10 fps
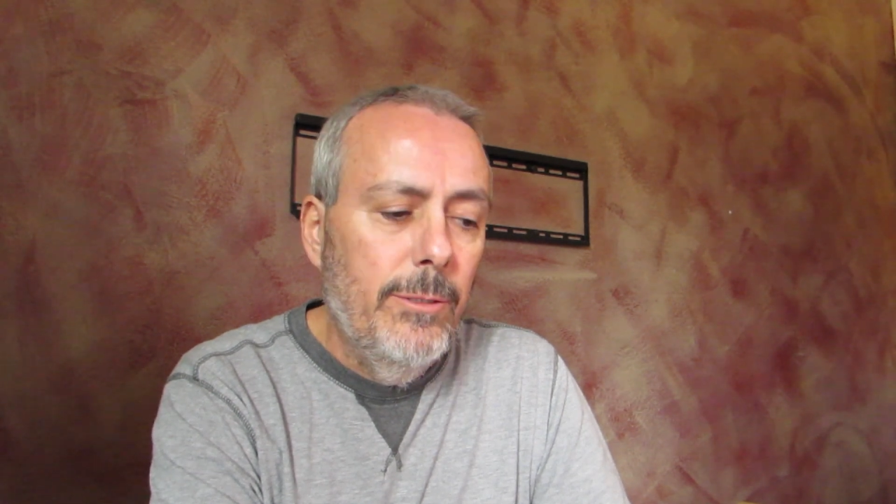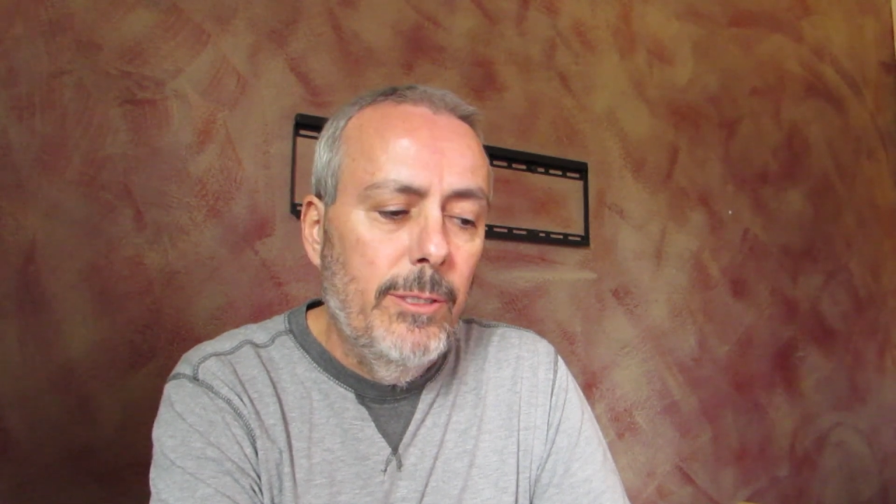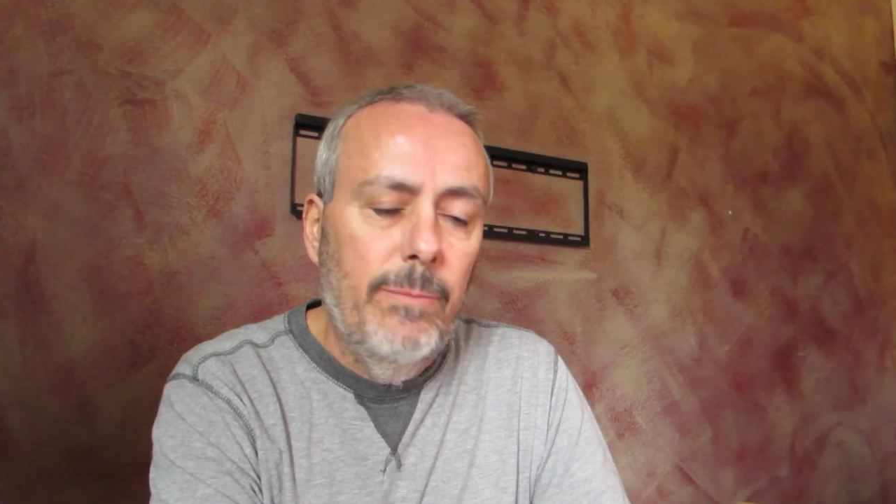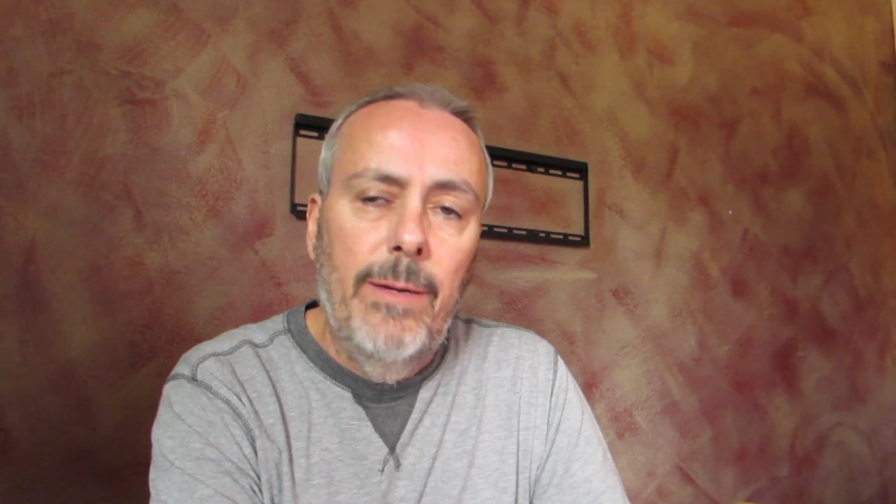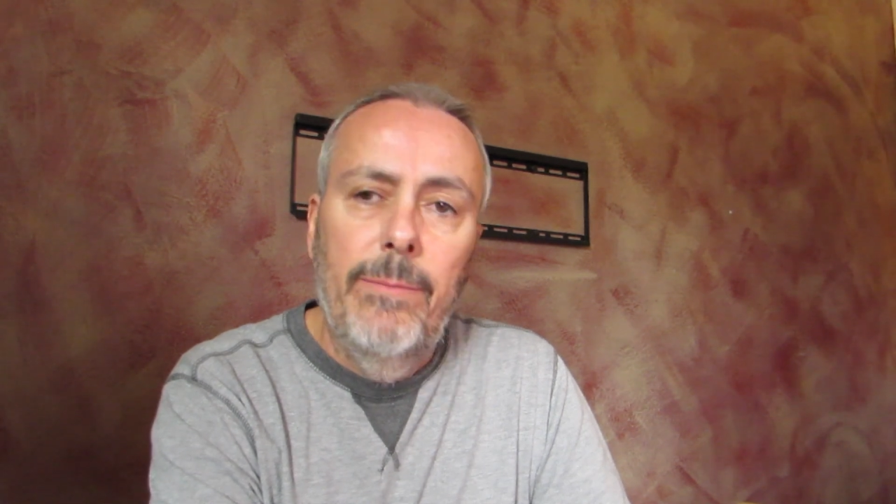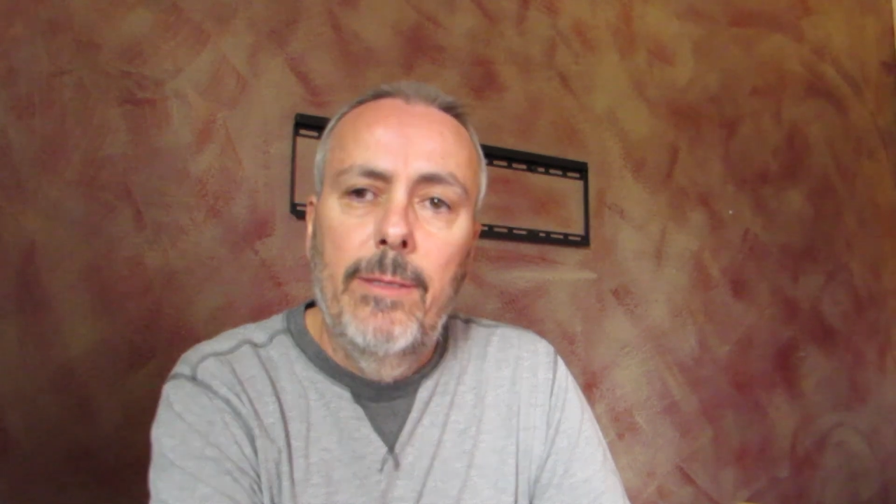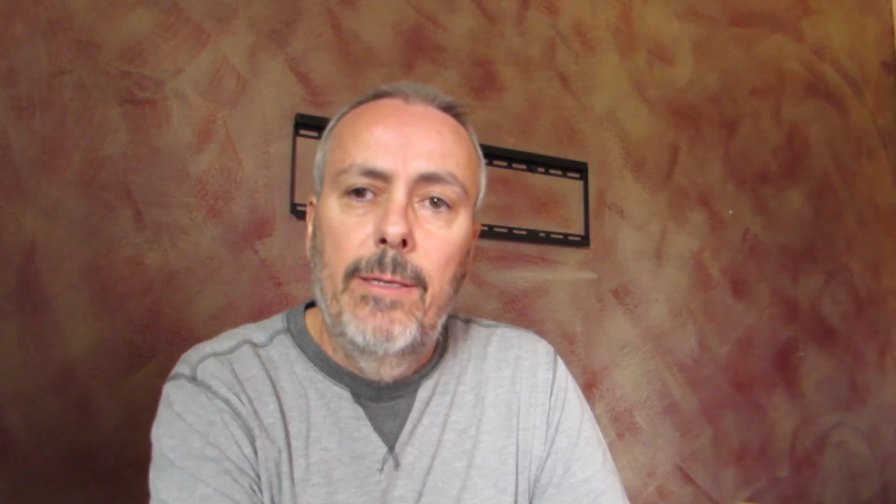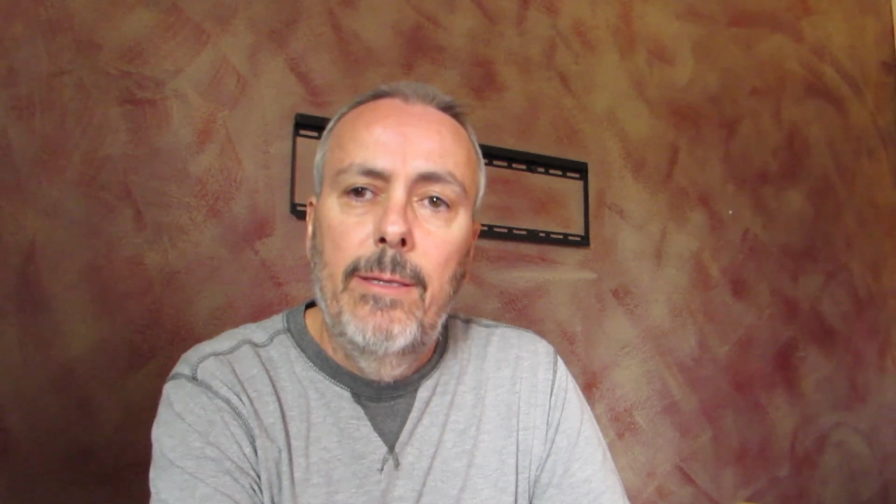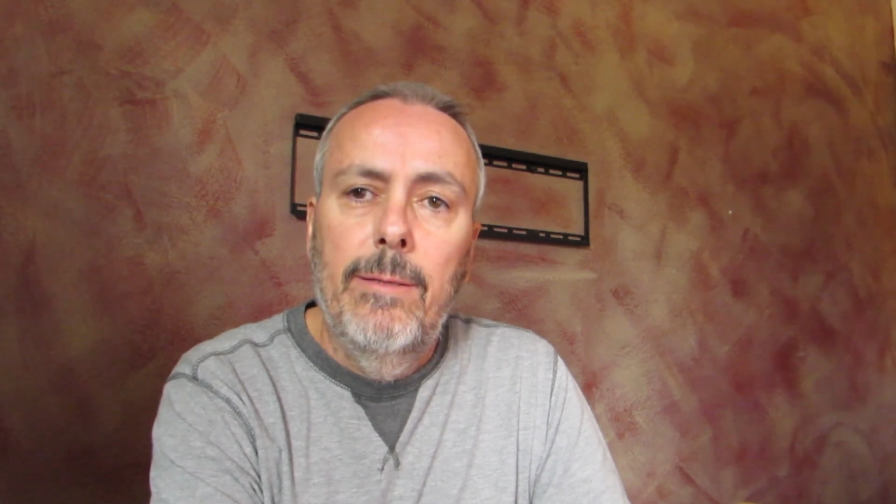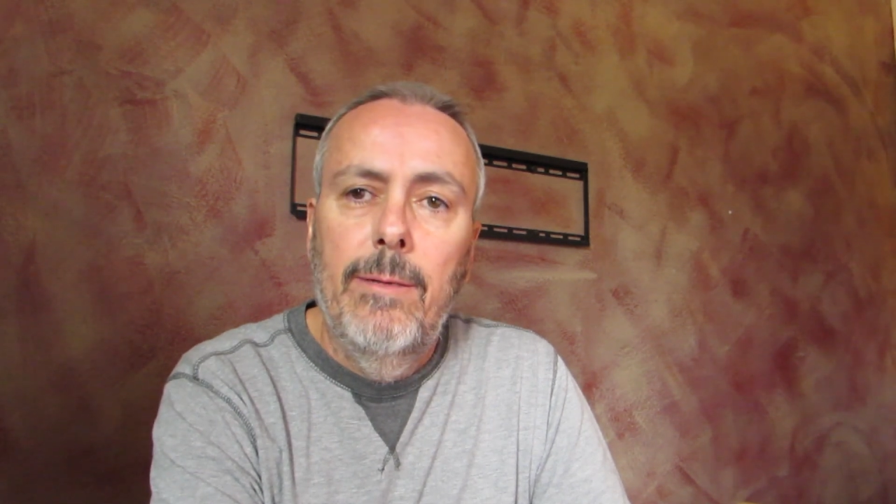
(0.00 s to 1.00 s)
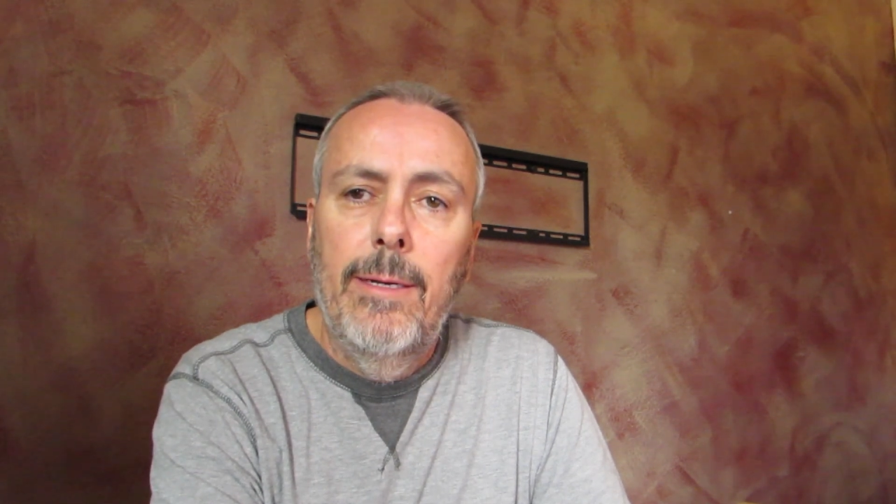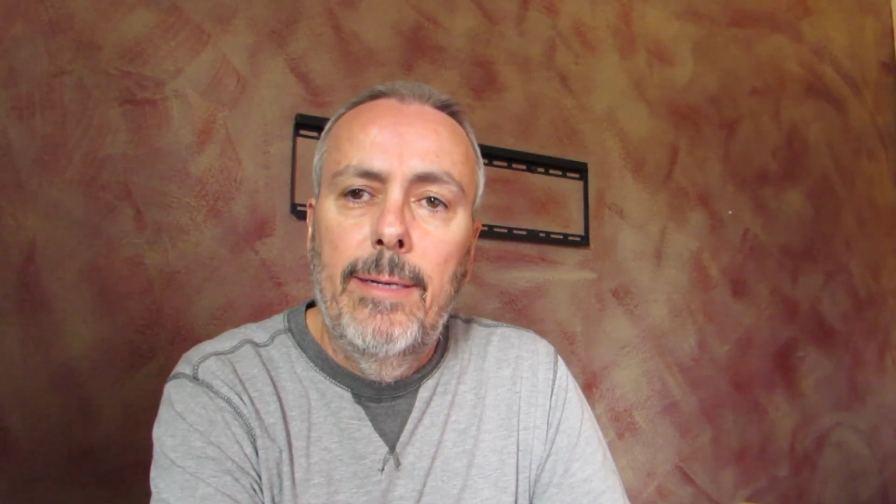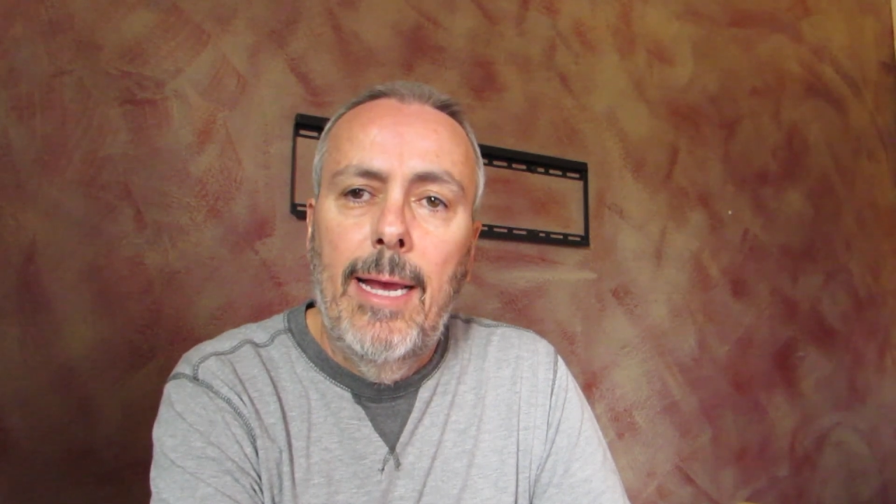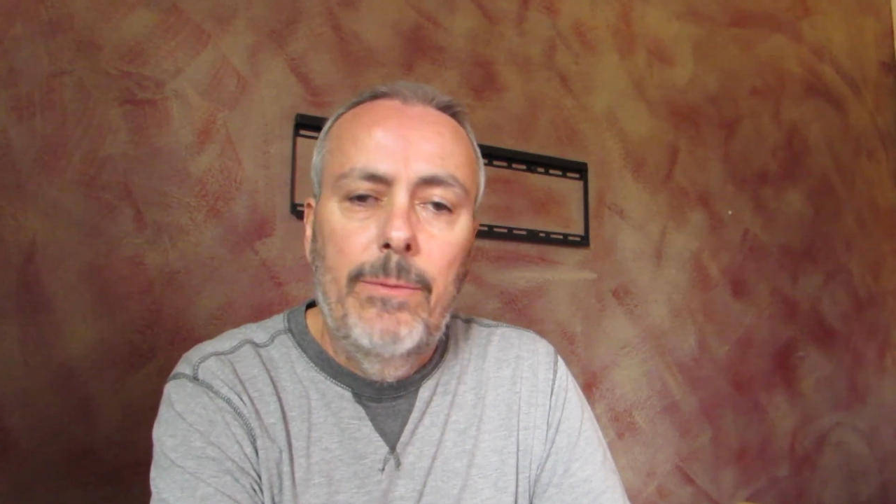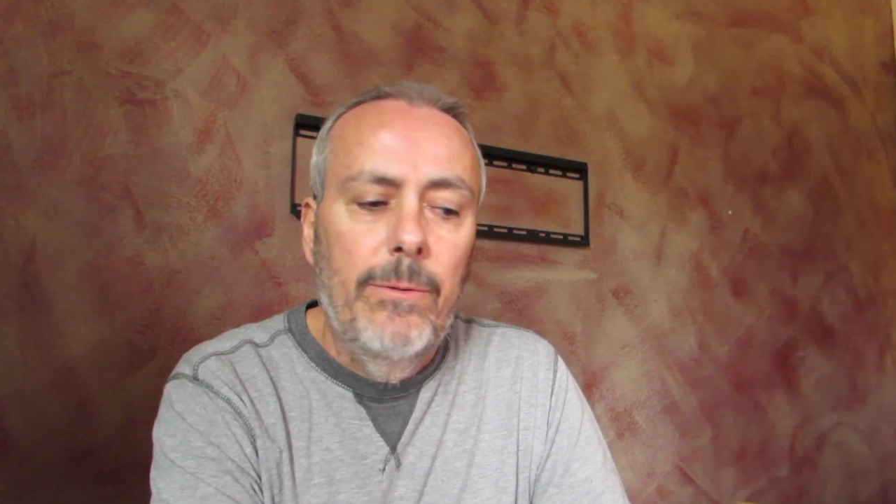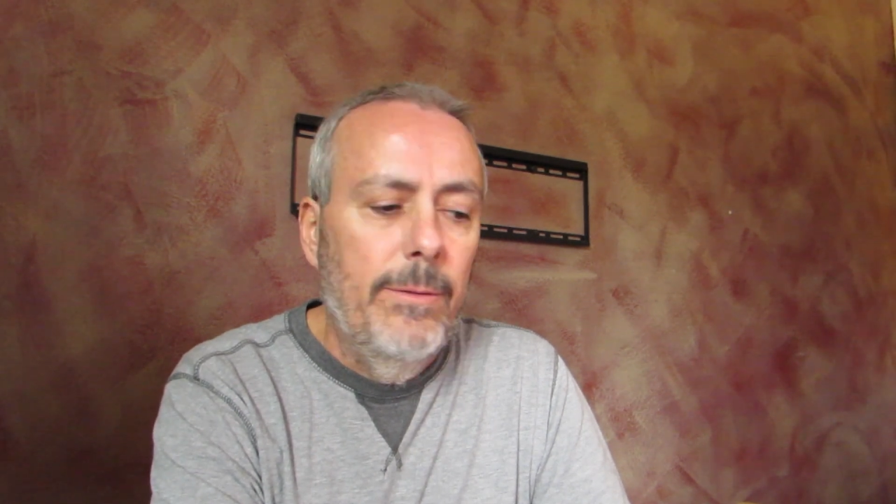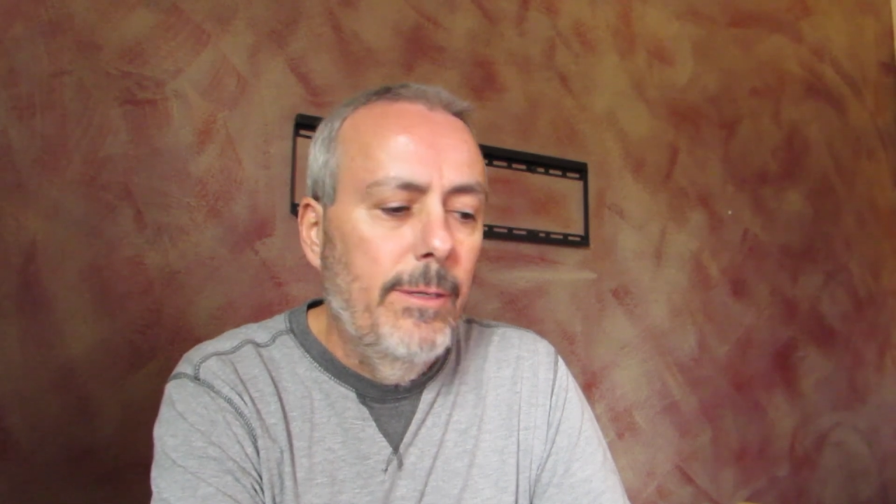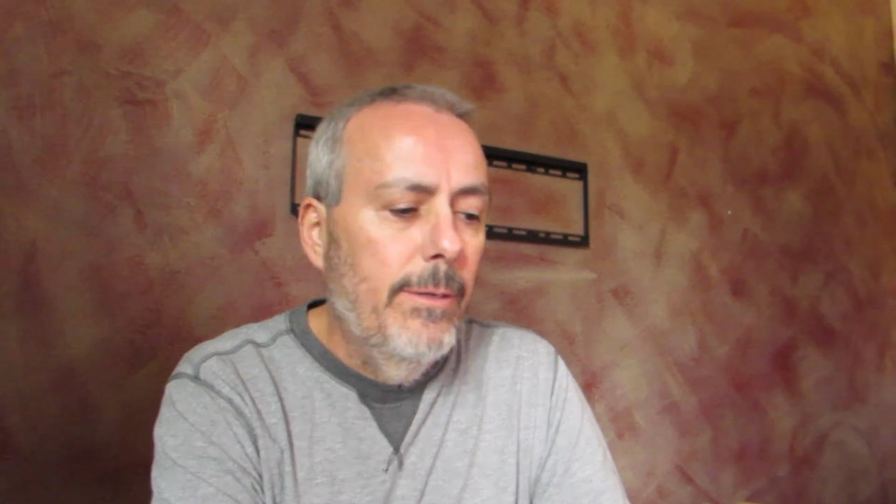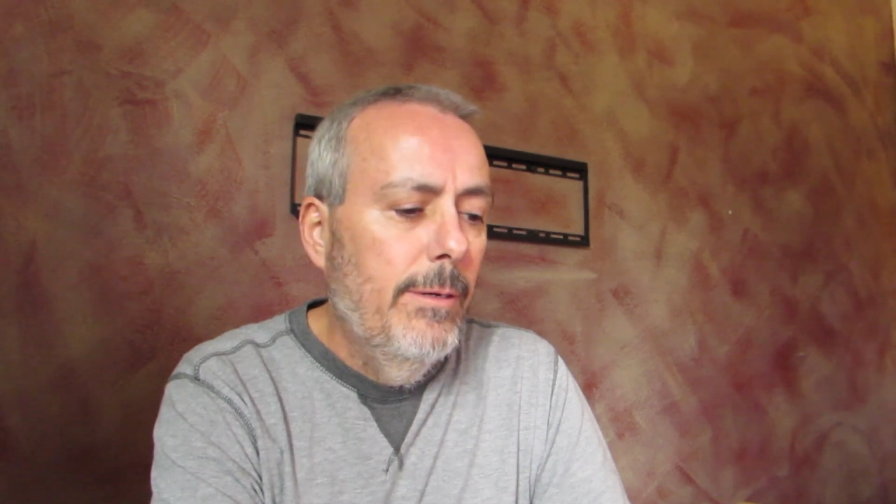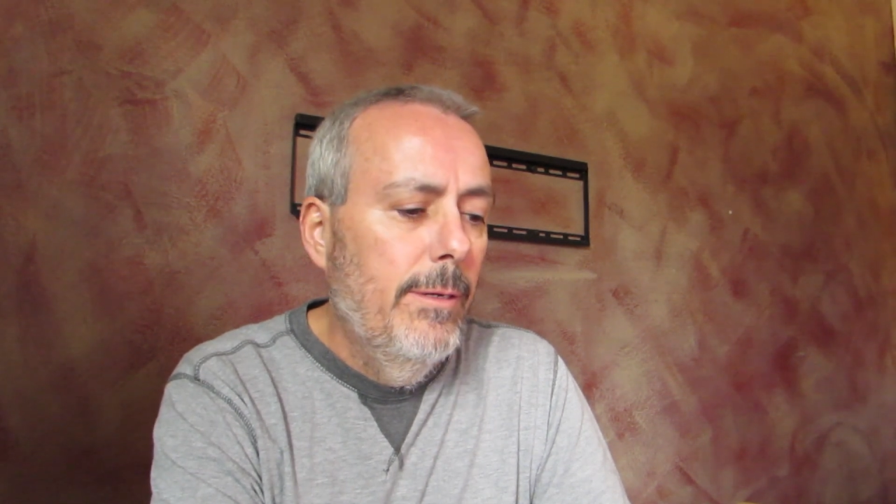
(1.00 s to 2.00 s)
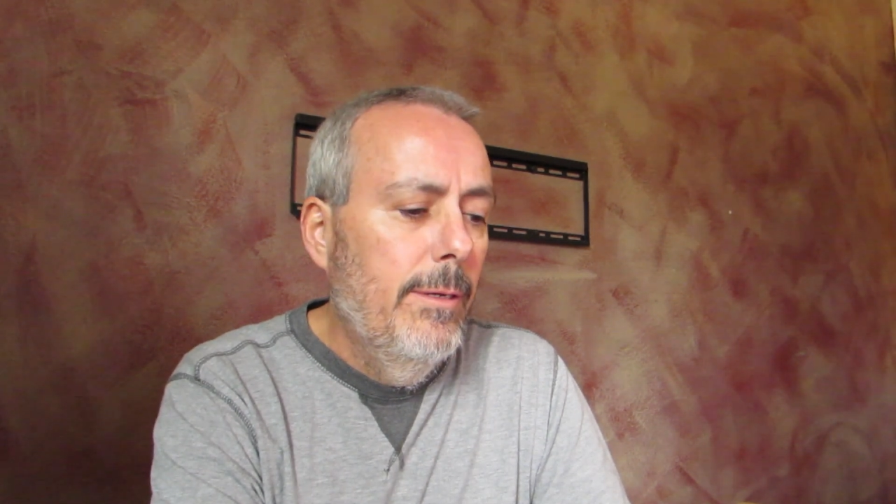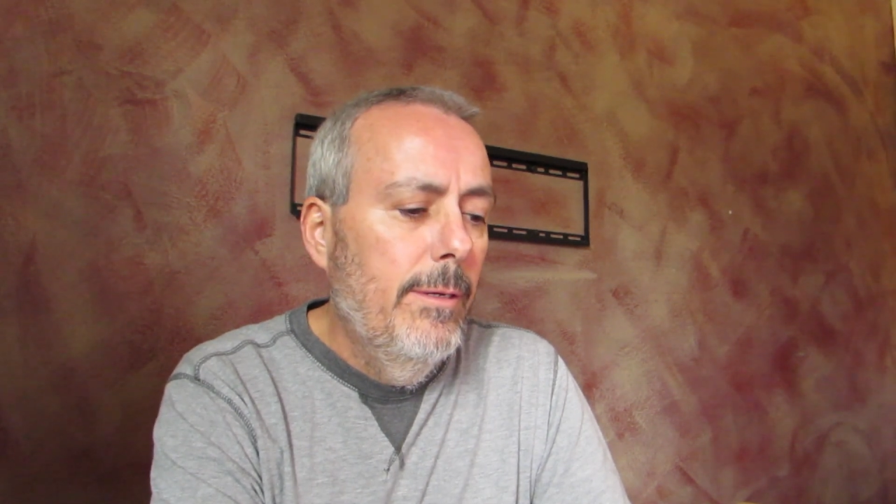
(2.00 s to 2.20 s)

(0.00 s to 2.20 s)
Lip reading: just by plugging that adapter in there